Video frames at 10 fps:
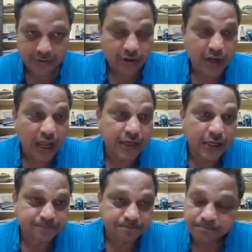like
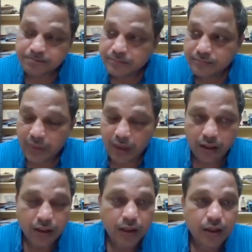
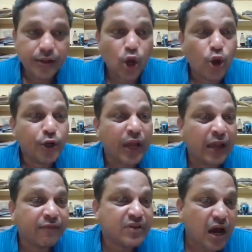you're going to
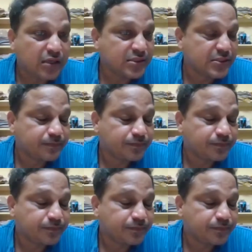have cars,